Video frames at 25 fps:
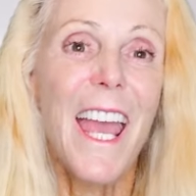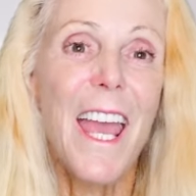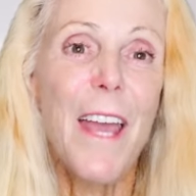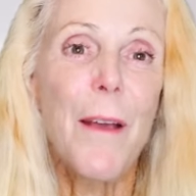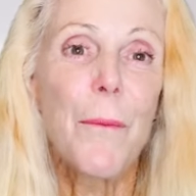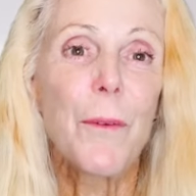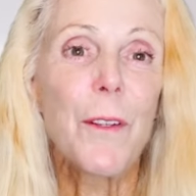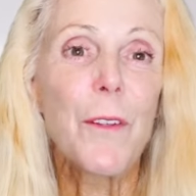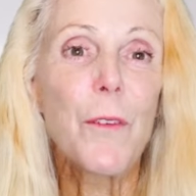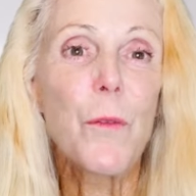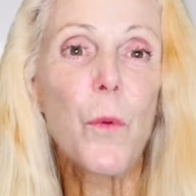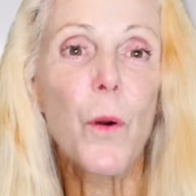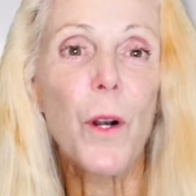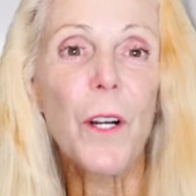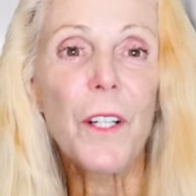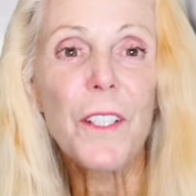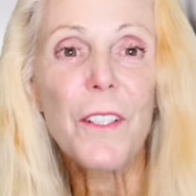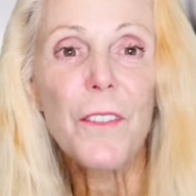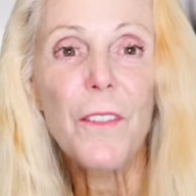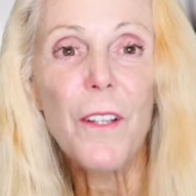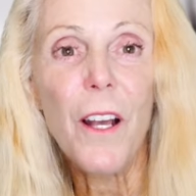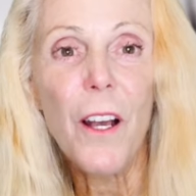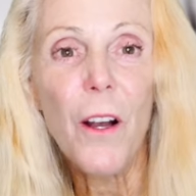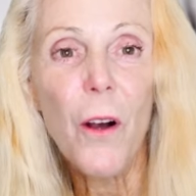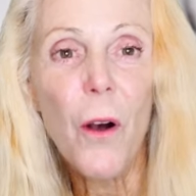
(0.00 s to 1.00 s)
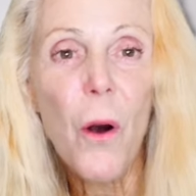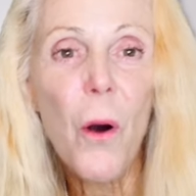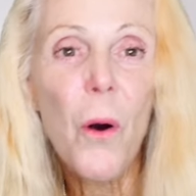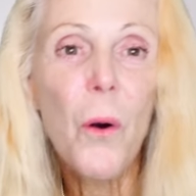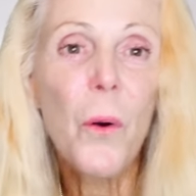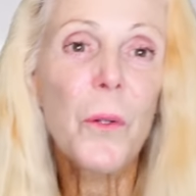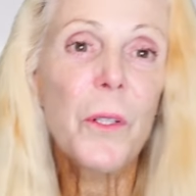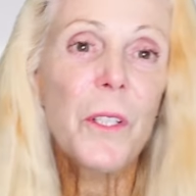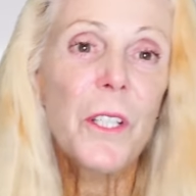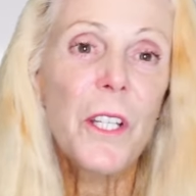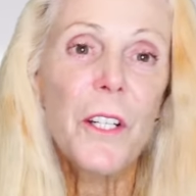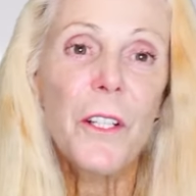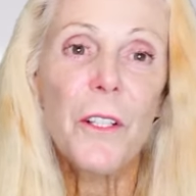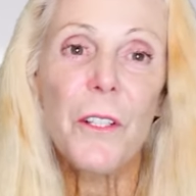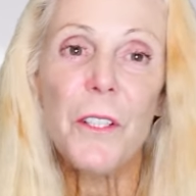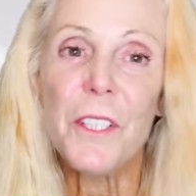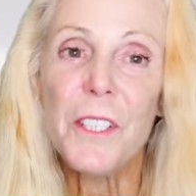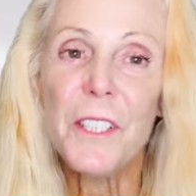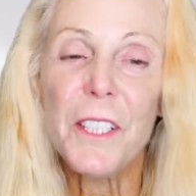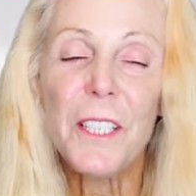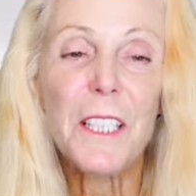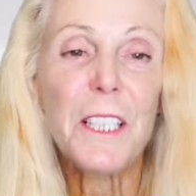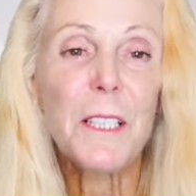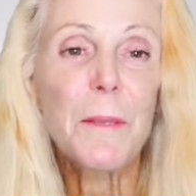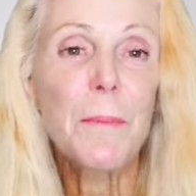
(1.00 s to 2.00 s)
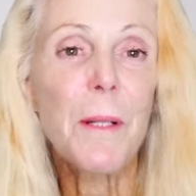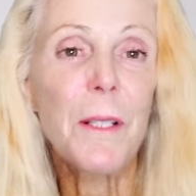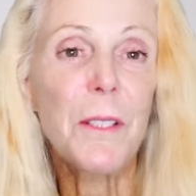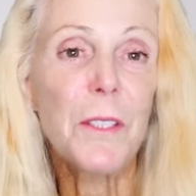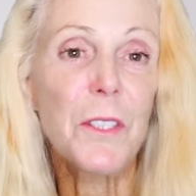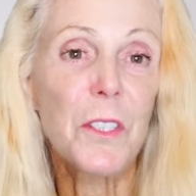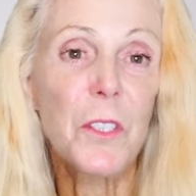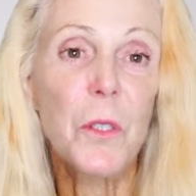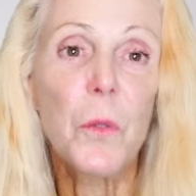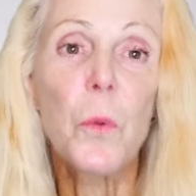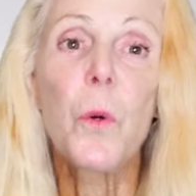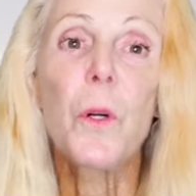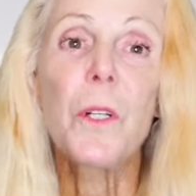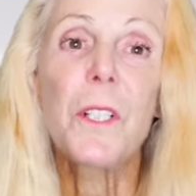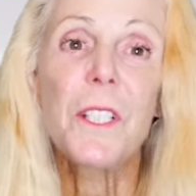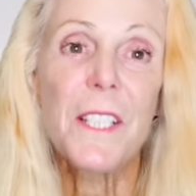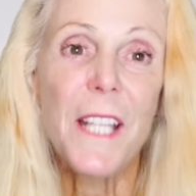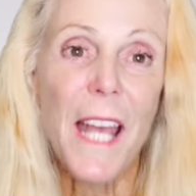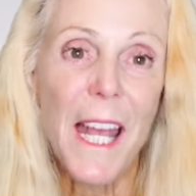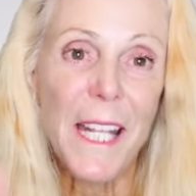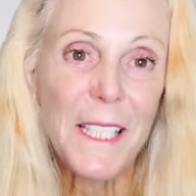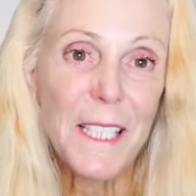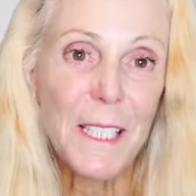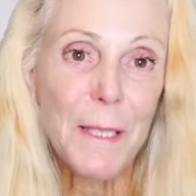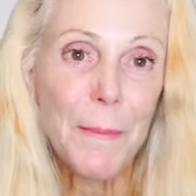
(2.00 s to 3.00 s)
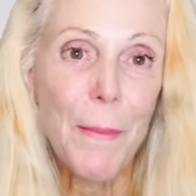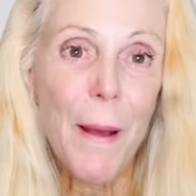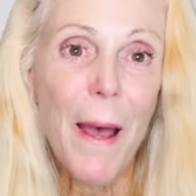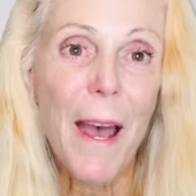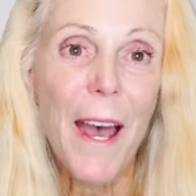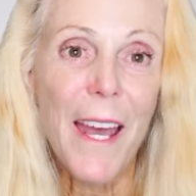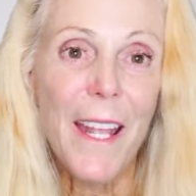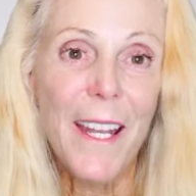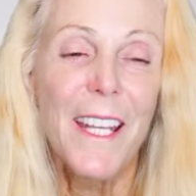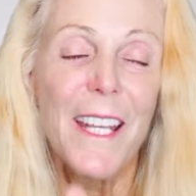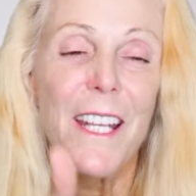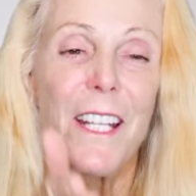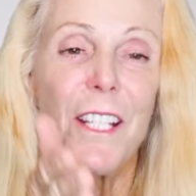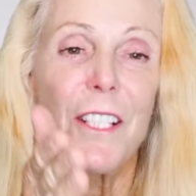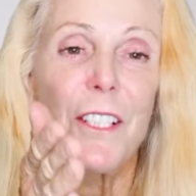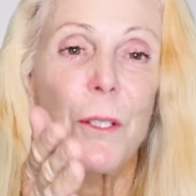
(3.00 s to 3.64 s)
And we've worked a whole year, 6 months towards that spot.